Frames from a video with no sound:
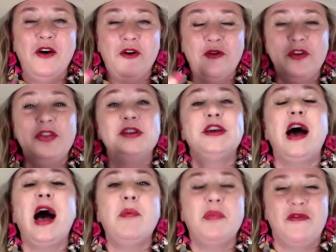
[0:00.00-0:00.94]
over the
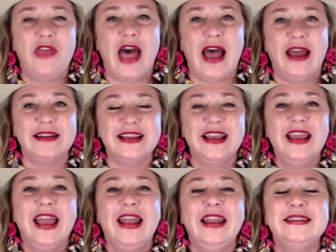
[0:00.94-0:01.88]
top of that.
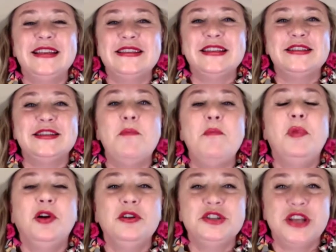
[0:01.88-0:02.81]
And it doesn't
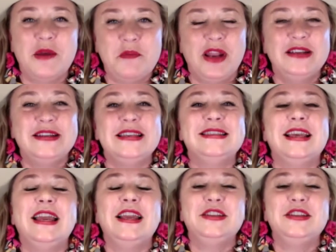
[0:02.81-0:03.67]
submerge it, but it does